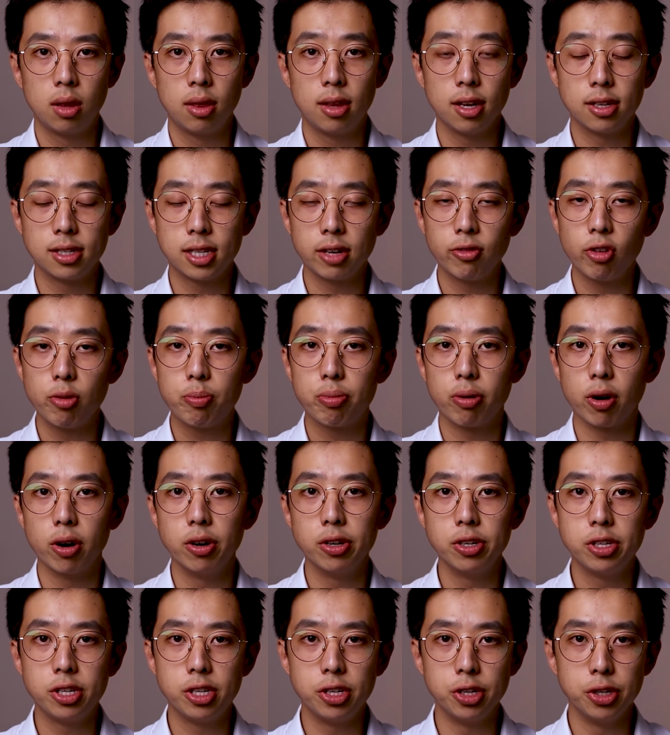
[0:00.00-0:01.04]
There are several
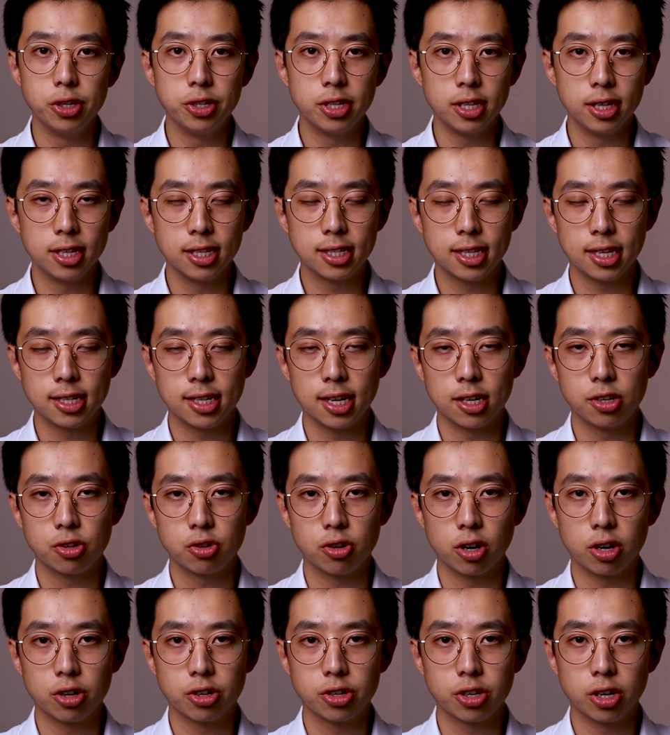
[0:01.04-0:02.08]
pros to using this essay
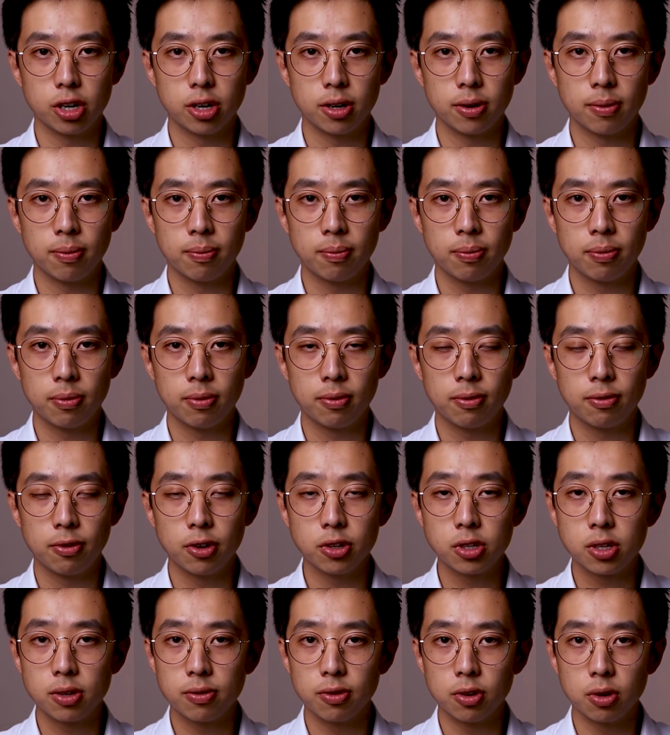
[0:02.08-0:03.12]
structure.
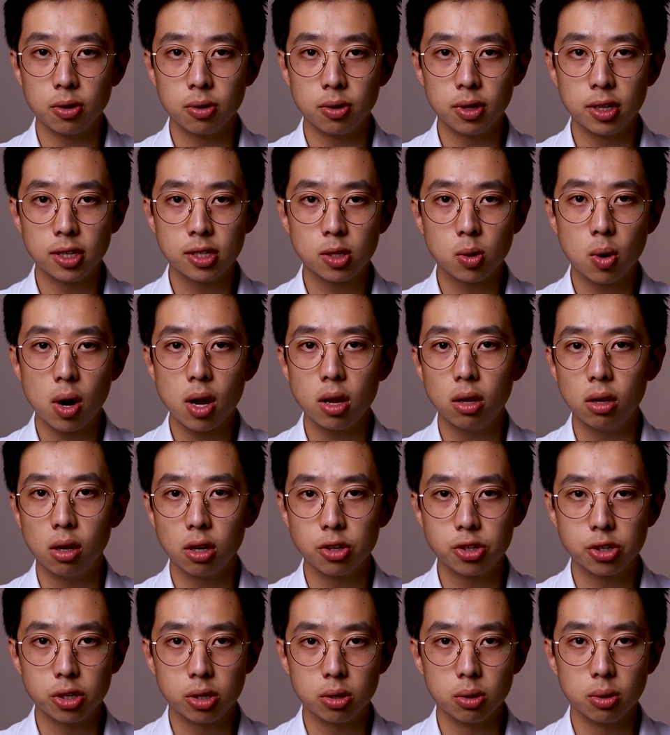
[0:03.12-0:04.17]
First of all, it's quite
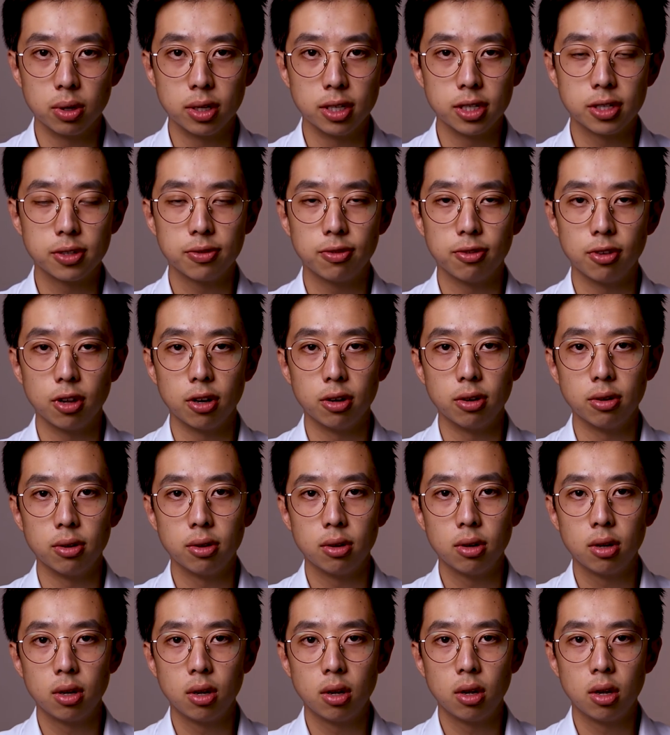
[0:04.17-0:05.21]
logical in its flow.
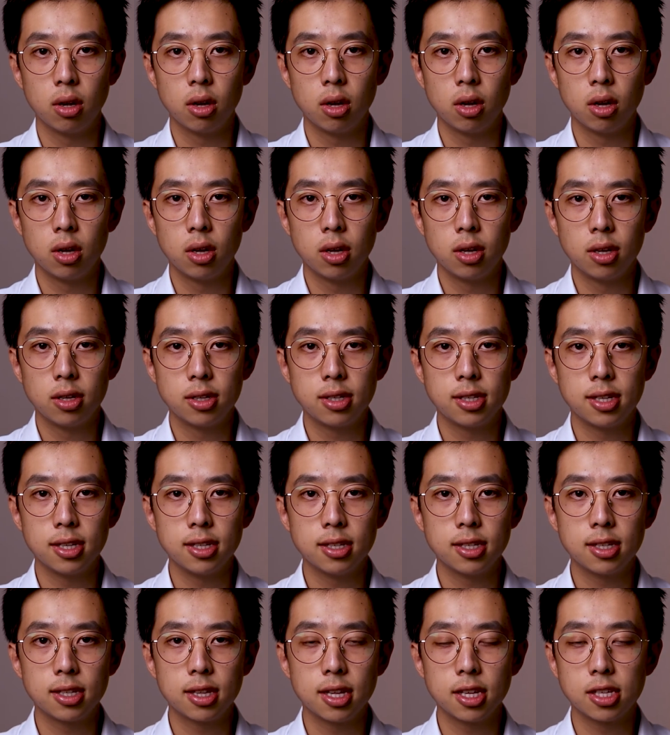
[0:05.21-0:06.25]

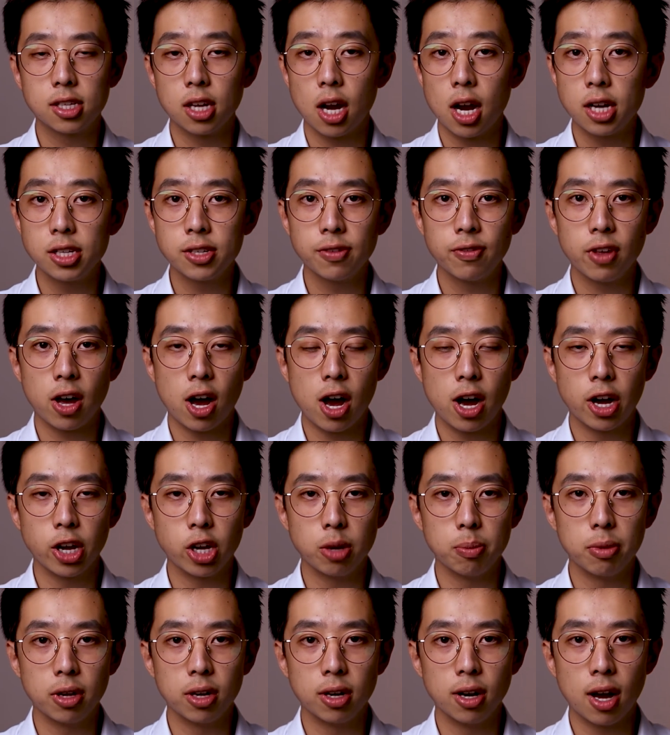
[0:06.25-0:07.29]
Since the sides of the
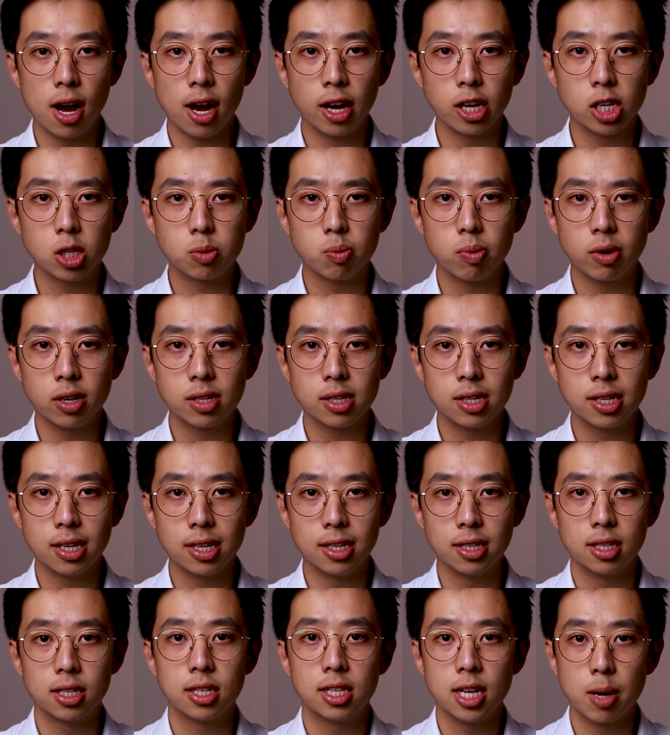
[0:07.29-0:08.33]
argument are
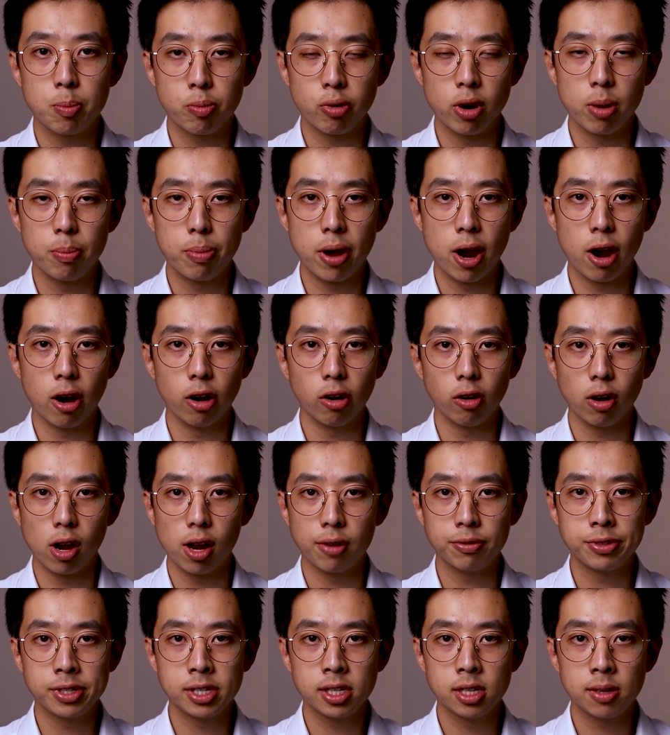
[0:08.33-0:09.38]
expressed in separate
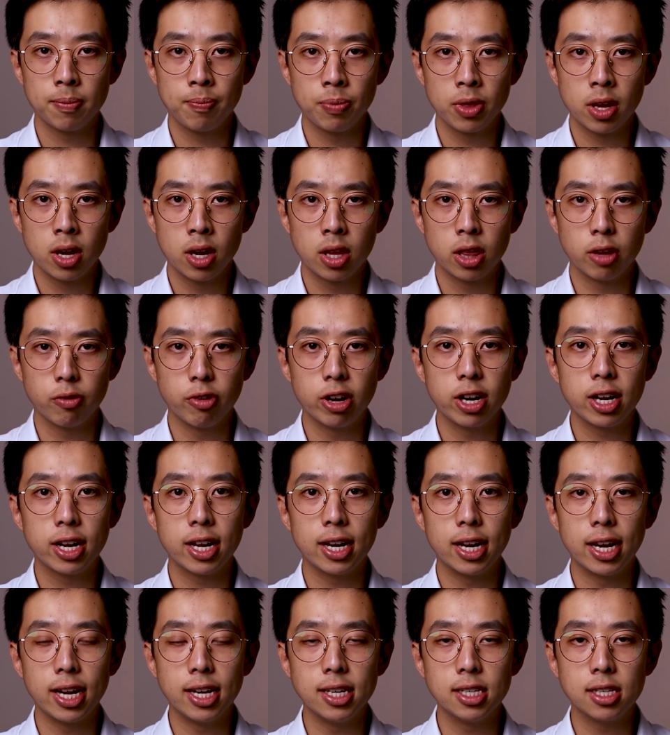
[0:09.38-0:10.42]
paragraphs, the reader
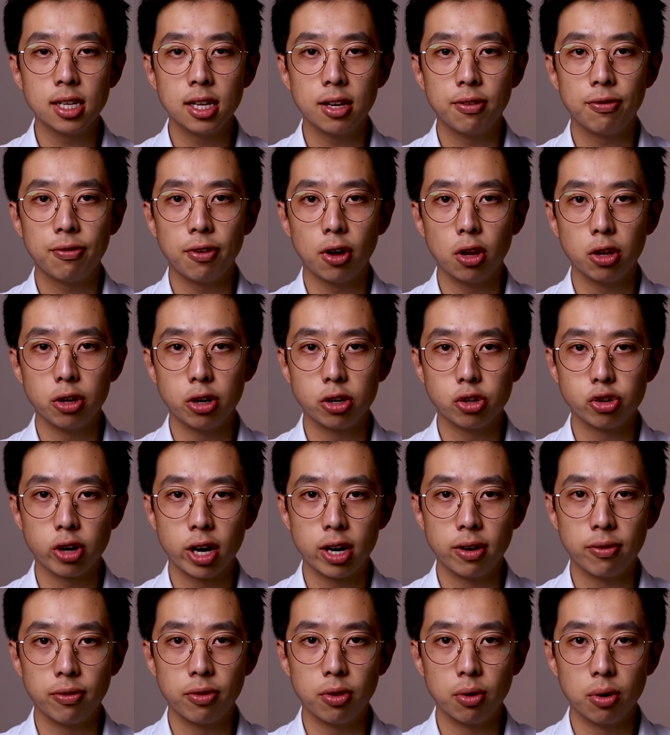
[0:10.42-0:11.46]
can easily follow your
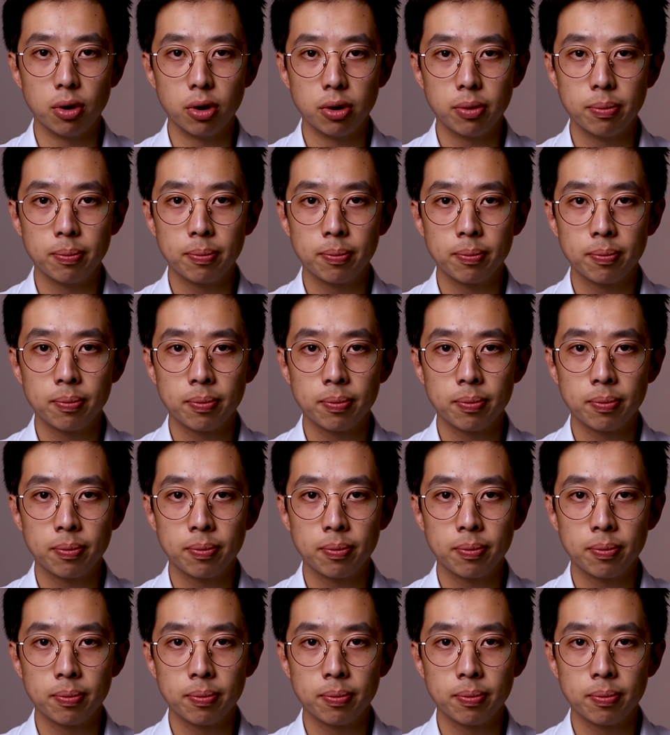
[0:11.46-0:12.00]
train of thought.